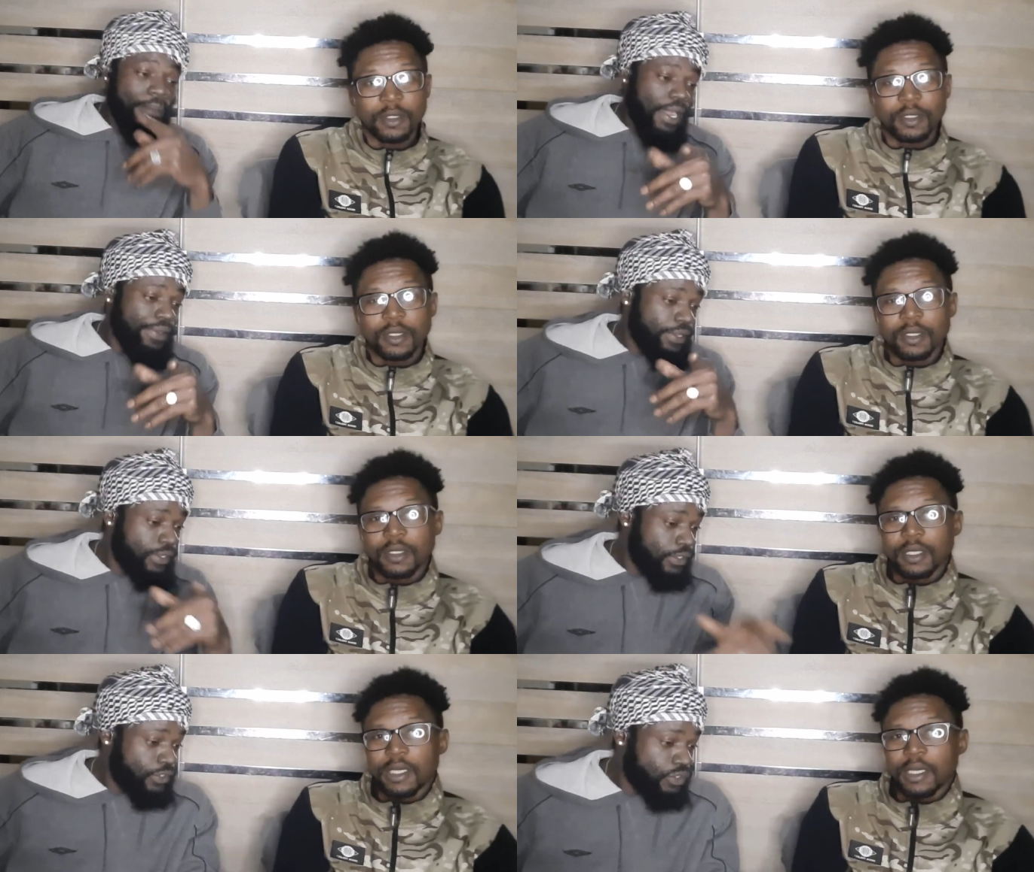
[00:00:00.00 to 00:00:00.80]
Speaker 1: mad.
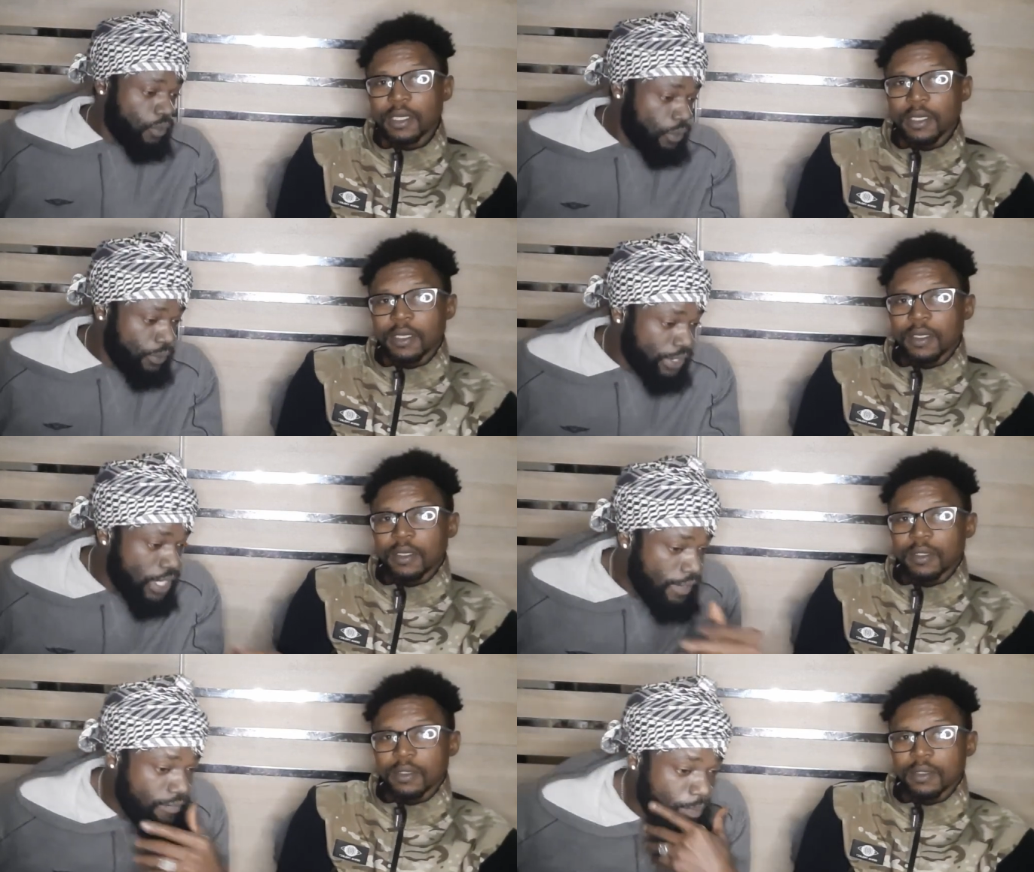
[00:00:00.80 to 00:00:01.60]
So what we did
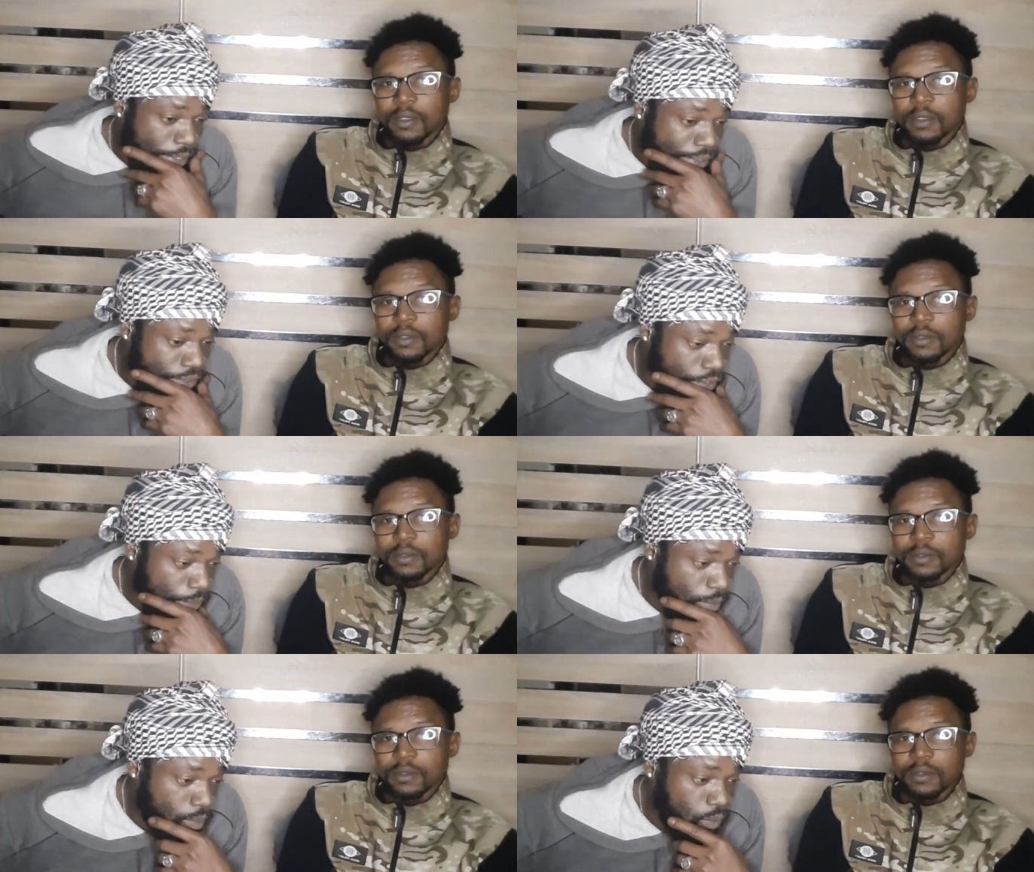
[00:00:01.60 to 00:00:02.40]
have and
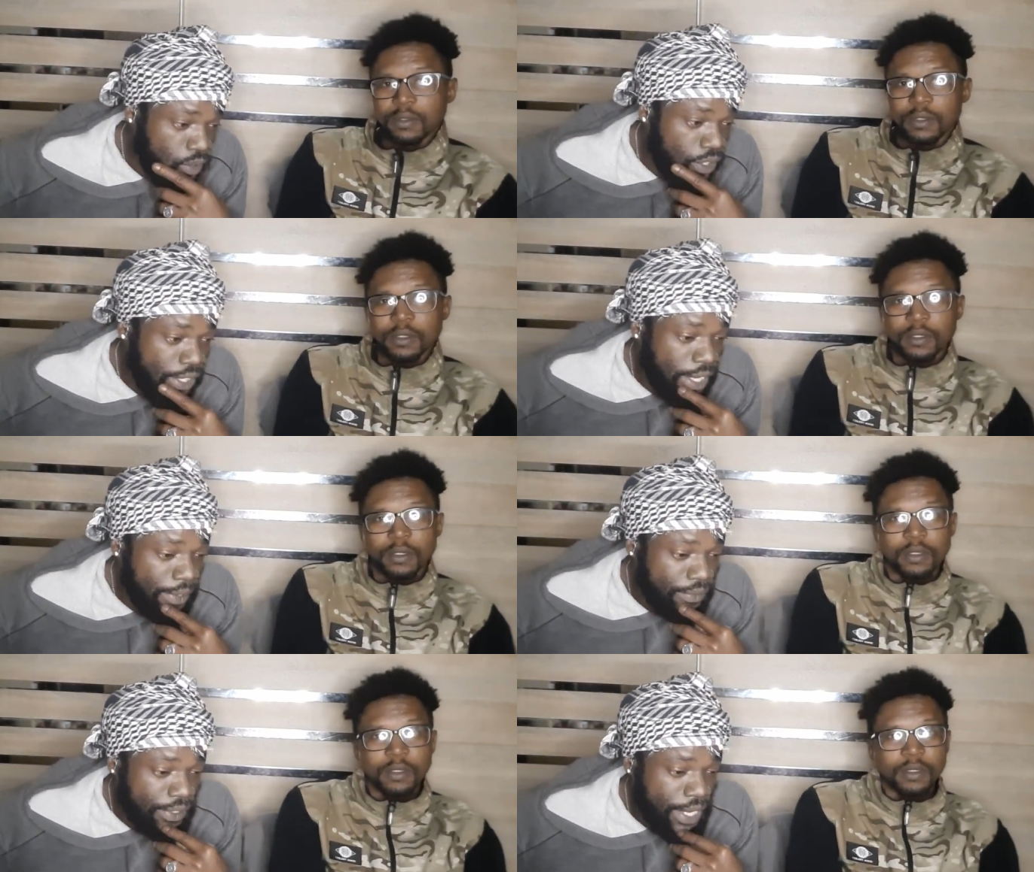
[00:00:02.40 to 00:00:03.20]
determined, we were going in our,
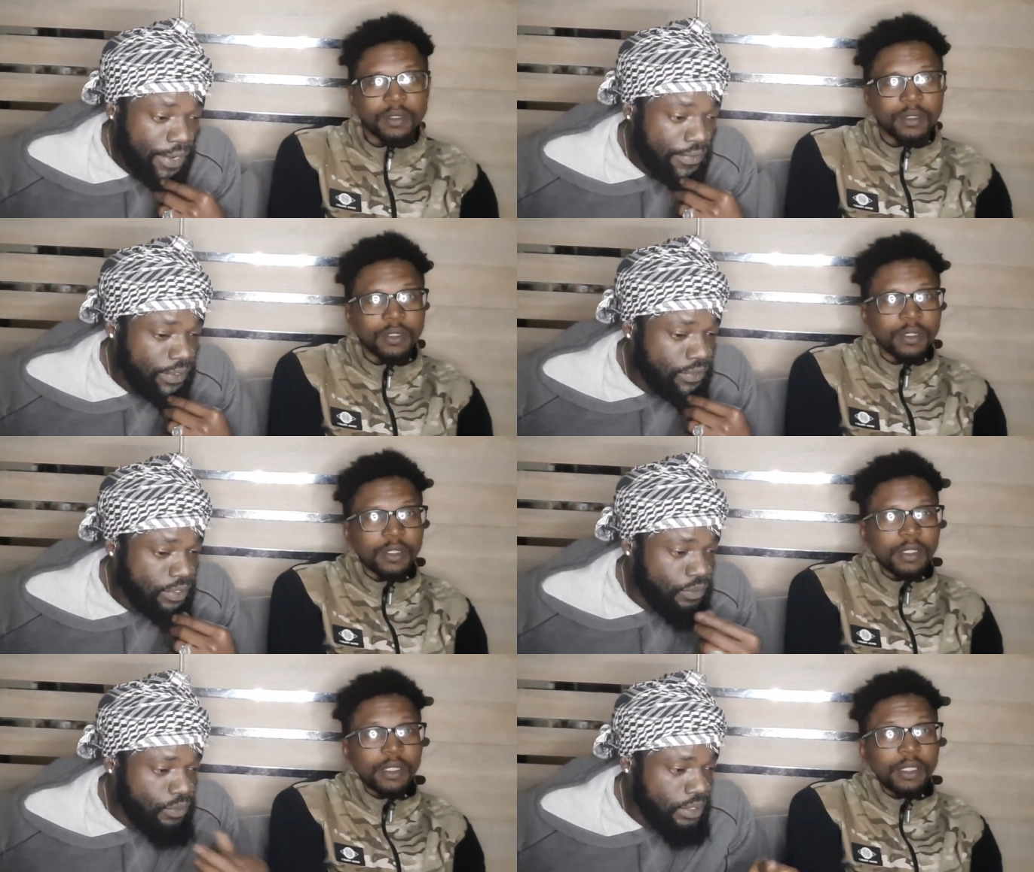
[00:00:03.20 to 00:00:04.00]
in our
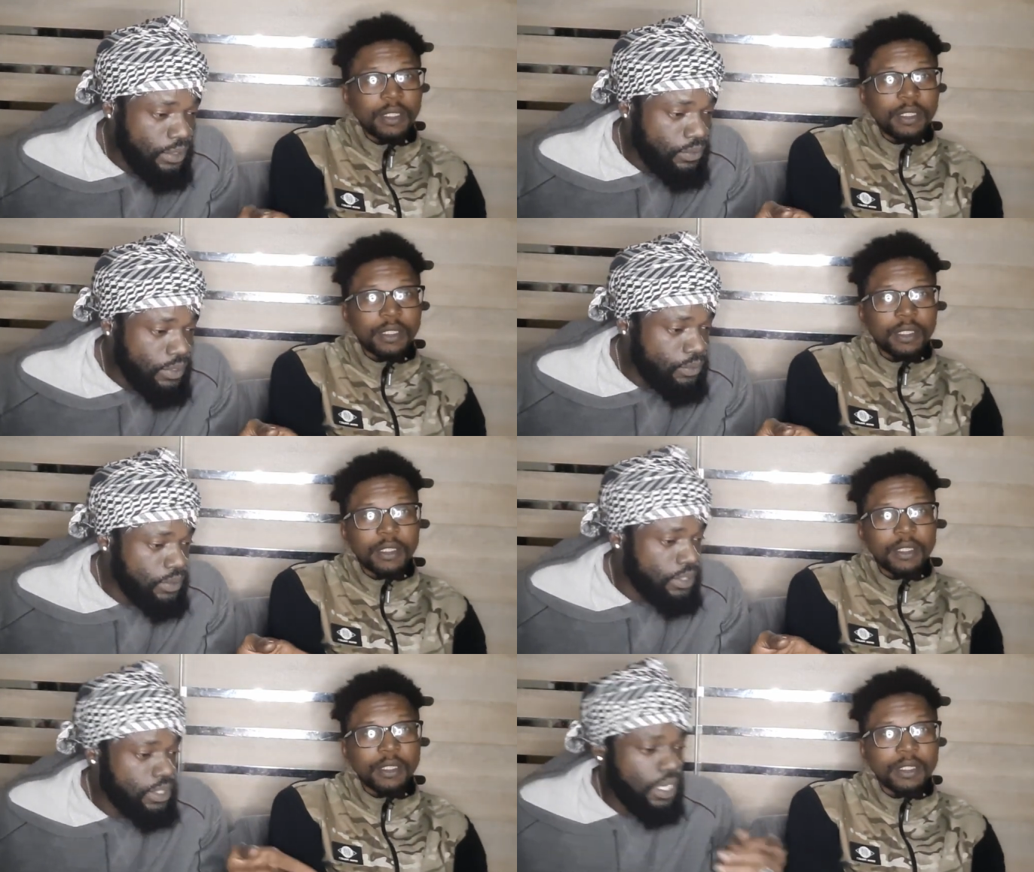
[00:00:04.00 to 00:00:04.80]
reasoning with, with,
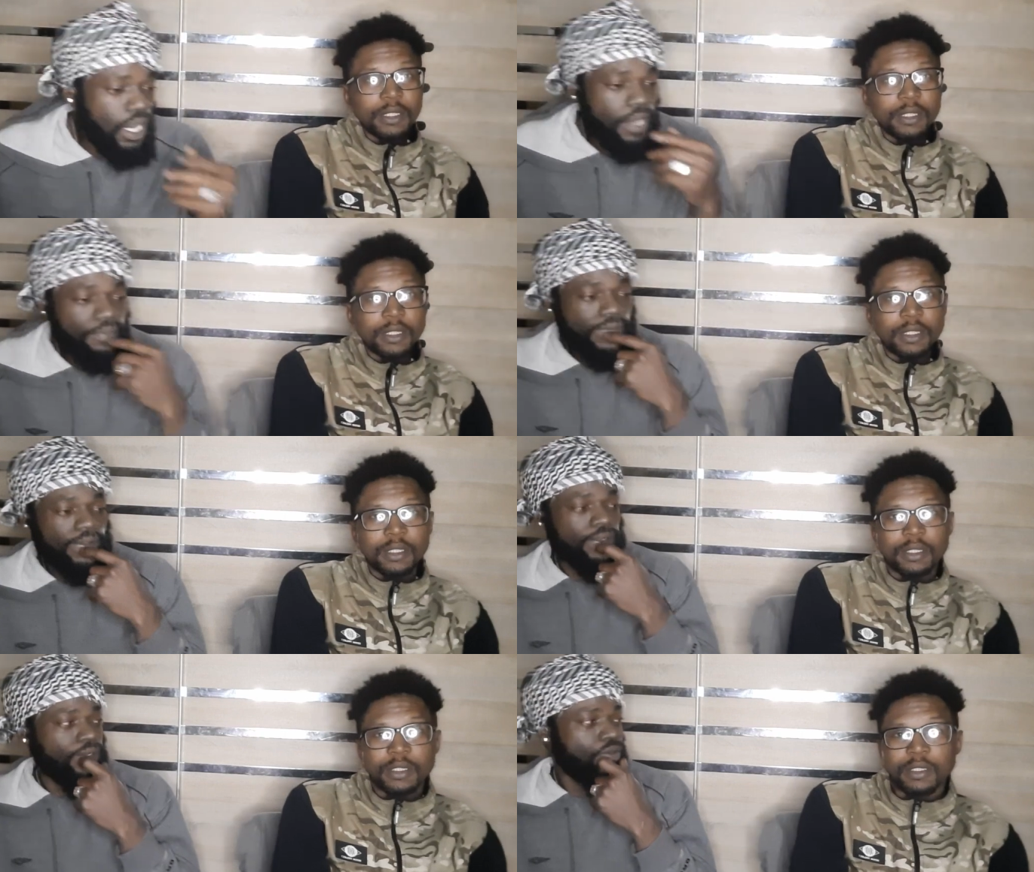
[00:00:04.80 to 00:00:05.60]
with the um
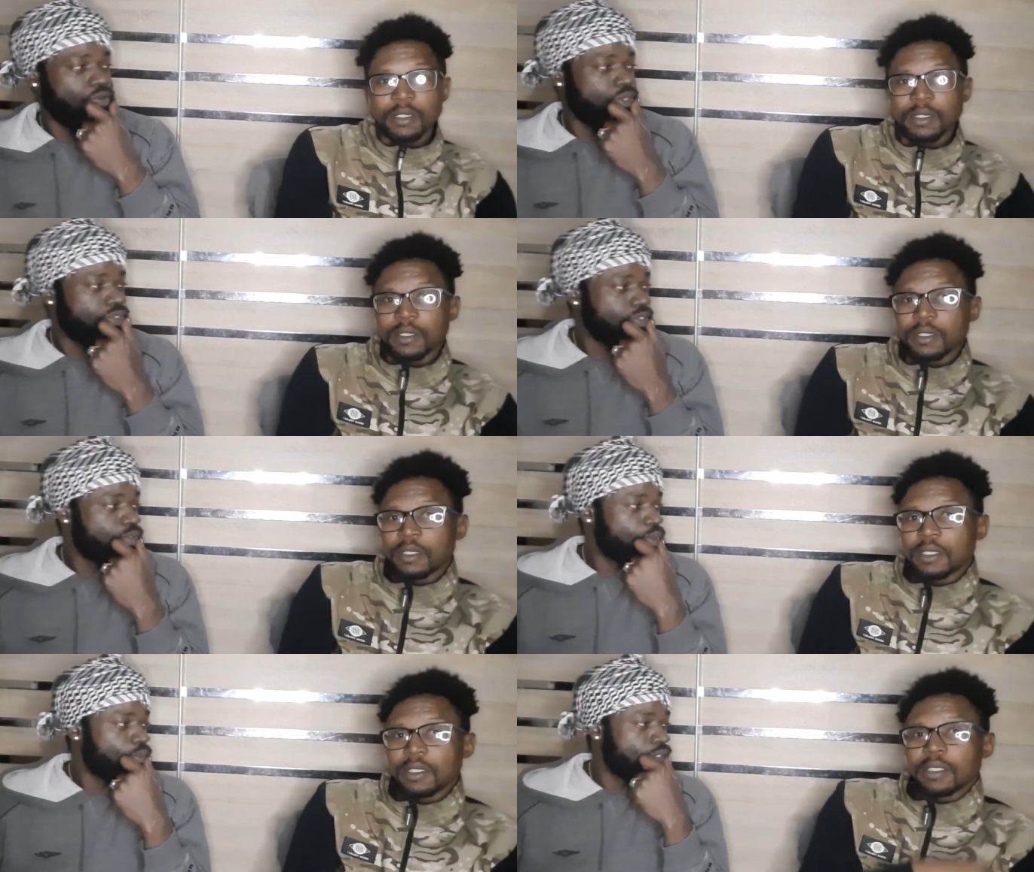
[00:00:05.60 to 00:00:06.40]
reasoning
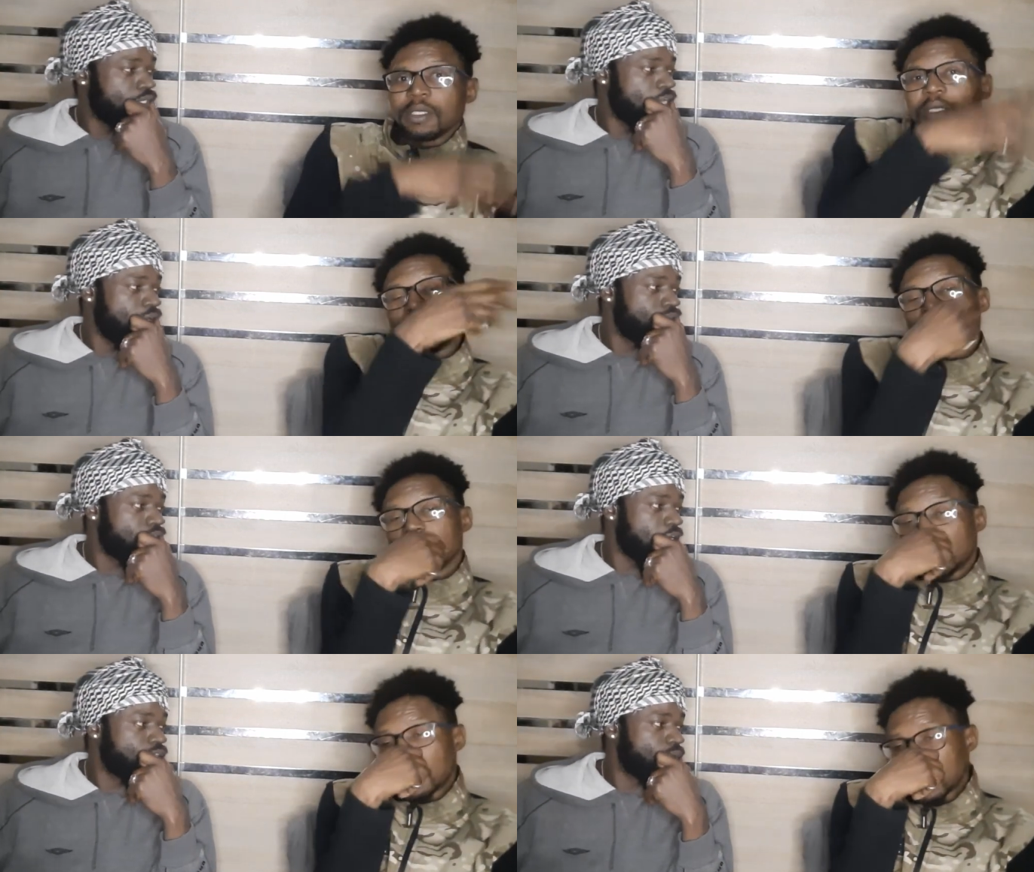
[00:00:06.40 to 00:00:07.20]
where we did have
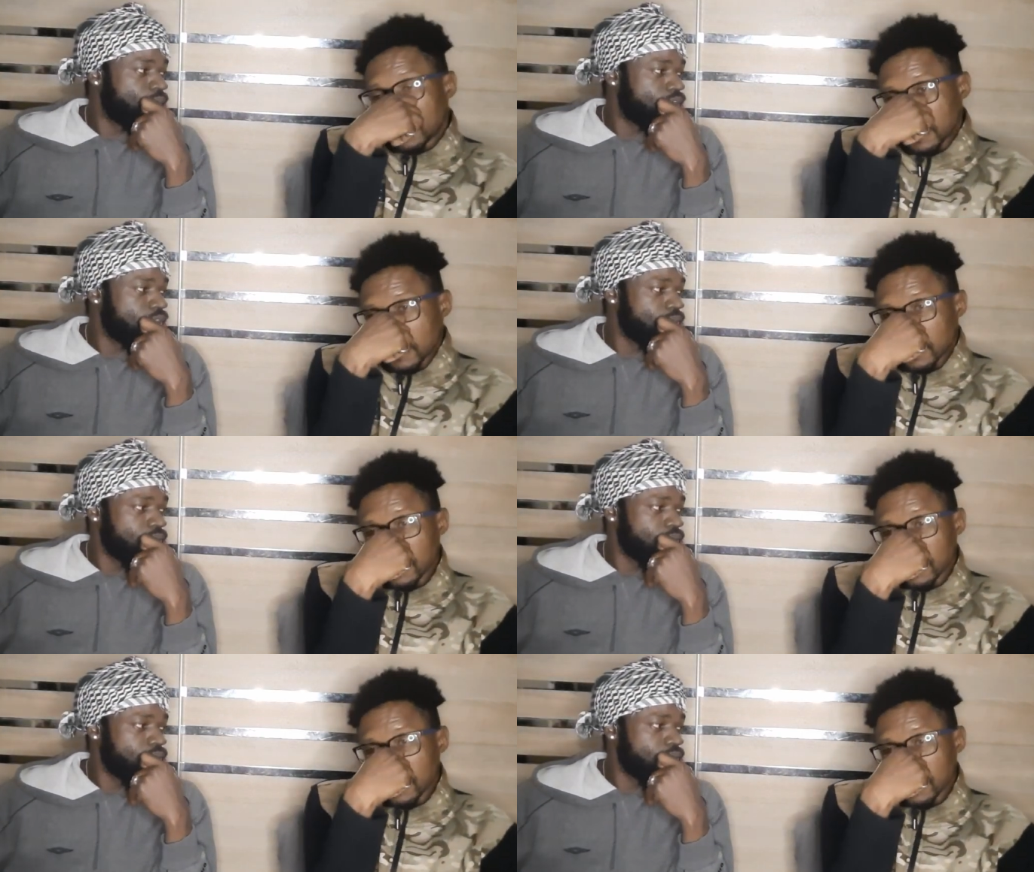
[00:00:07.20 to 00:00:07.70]
right up to him.